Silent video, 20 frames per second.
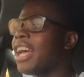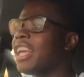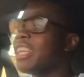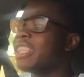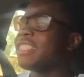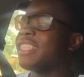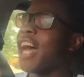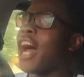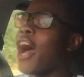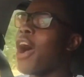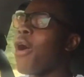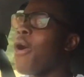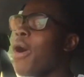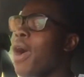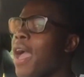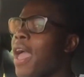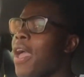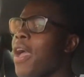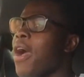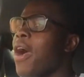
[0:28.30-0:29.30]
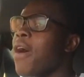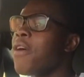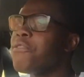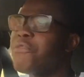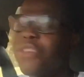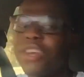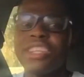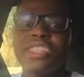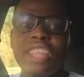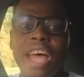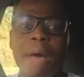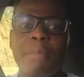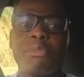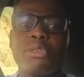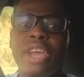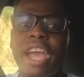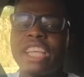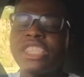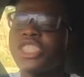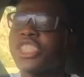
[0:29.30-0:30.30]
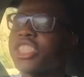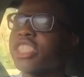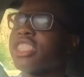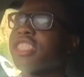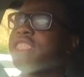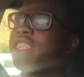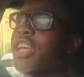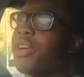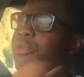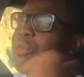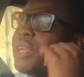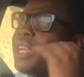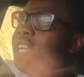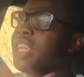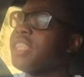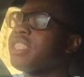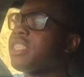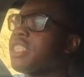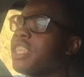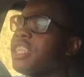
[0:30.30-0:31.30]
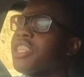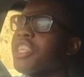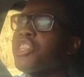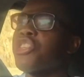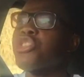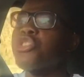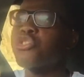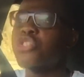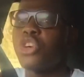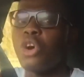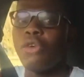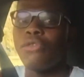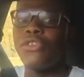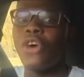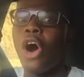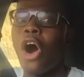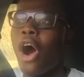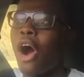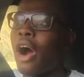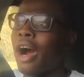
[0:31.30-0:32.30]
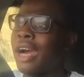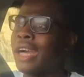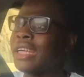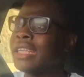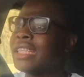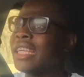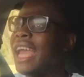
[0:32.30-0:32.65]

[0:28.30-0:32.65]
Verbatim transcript: So V W has just released the new Golf R,